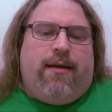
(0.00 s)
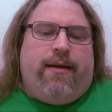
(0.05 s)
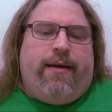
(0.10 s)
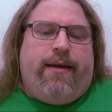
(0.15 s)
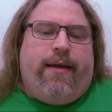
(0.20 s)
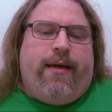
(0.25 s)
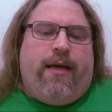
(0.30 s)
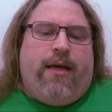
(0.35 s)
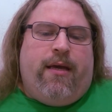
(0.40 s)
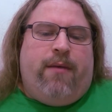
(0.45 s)

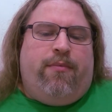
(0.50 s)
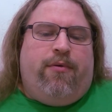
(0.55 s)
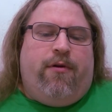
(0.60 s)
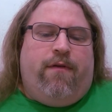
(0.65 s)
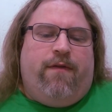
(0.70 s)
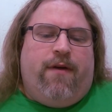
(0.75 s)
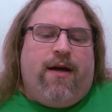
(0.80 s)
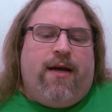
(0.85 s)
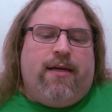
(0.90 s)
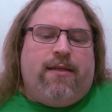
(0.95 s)
he
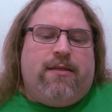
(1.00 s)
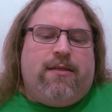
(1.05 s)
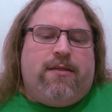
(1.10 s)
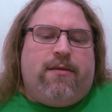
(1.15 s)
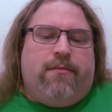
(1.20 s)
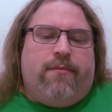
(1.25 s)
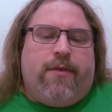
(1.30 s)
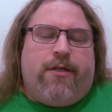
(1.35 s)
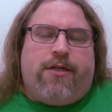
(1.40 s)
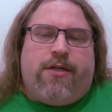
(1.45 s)
provides
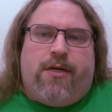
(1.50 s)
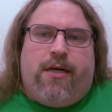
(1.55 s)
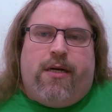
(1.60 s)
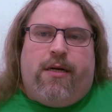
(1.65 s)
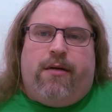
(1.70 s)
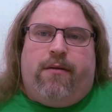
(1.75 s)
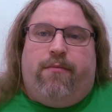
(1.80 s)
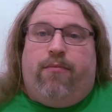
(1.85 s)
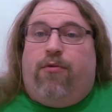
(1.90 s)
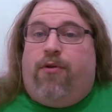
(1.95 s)
some
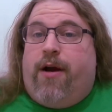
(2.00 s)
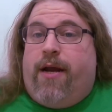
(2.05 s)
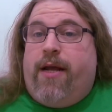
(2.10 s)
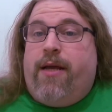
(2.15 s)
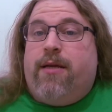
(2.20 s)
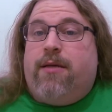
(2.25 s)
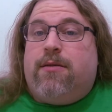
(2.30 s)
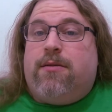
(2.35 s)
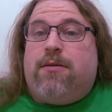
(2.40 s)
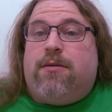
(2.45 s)
much-needed
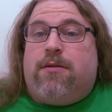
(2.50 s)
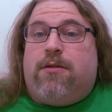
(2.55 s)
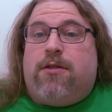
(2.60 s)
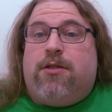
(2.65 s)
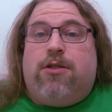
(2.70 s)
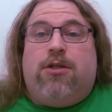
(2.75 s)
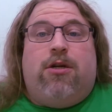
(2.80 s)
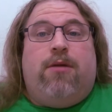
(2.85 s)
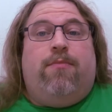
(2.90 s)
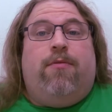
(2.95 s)
breaks and
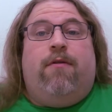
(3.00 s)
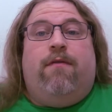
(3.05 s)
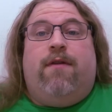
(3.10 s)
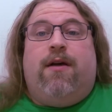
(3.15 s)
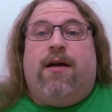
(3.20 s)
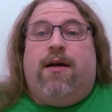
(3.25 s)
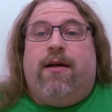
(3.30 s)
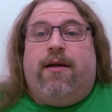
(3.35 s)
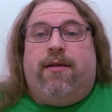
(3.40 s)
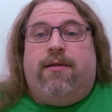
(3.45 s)
she
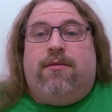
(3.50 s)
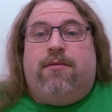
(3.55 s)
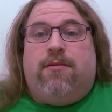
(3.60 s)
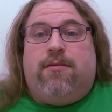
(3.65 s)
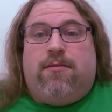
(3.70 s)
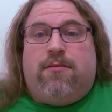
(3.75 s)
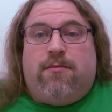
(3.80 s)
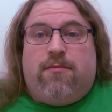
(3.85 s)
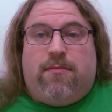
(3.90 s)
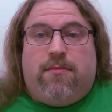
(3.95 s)

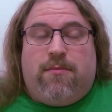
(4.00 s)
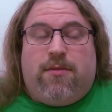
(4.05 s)
provides